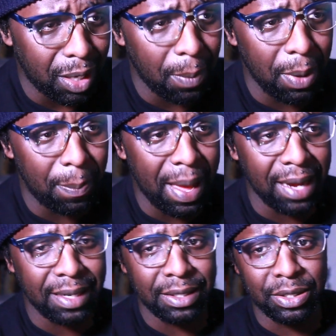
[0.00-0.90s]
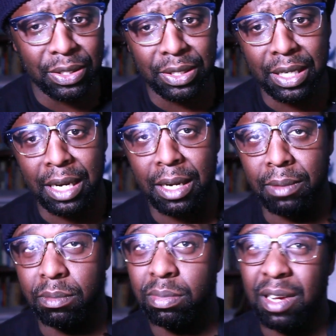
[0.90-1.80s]
But back into
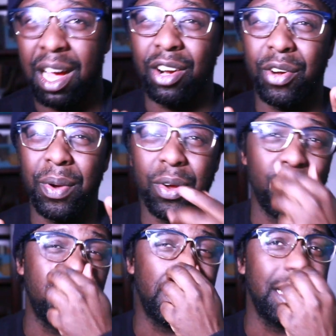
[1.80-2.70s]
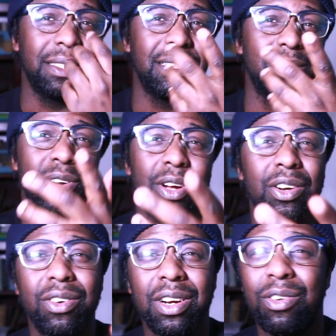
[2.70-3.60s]
conquering COVID-19.
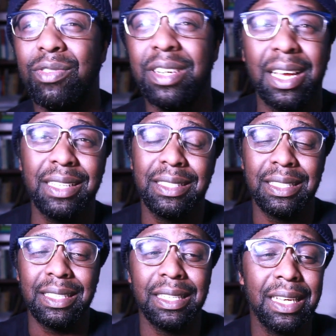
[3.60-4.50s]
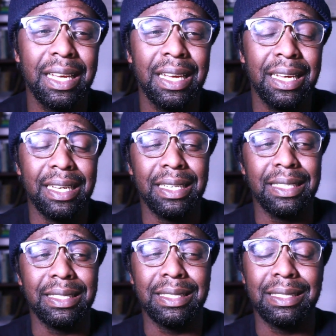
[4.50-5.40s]
Conquering COVID-19
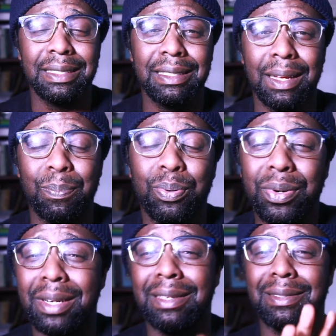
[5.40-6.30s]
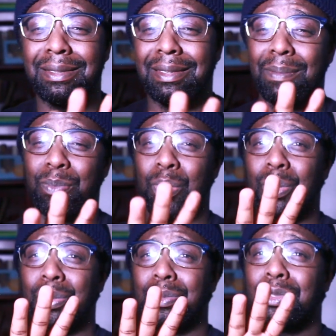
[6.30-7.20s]
is a pretty simple
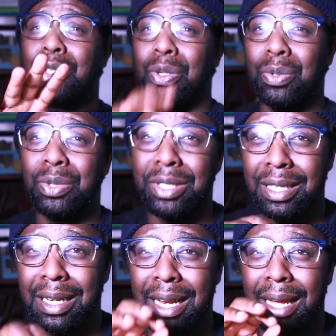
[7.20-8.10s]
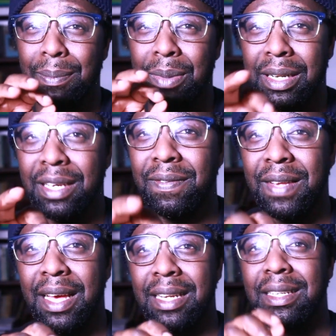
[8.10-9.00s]
solution, and I believe
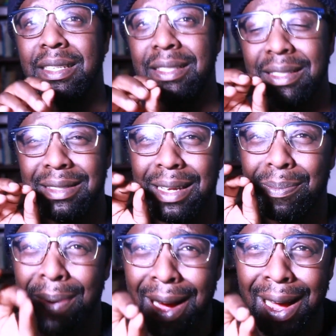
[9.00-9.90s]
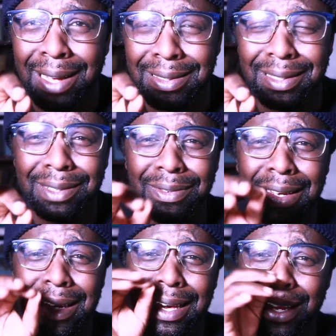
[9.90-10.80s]
that it is to stay positive.
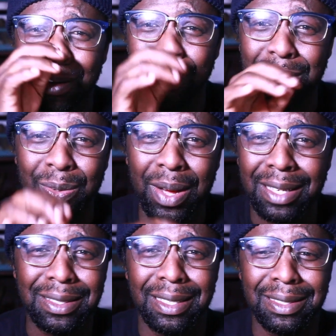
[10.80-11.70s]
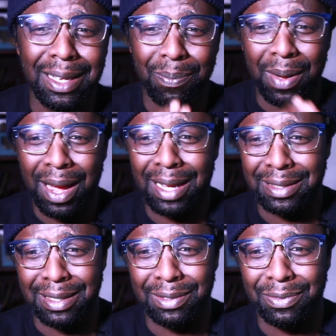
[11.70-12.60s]
And the reason why I say stay
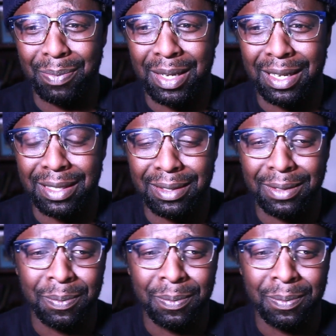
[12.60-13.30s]
positive, because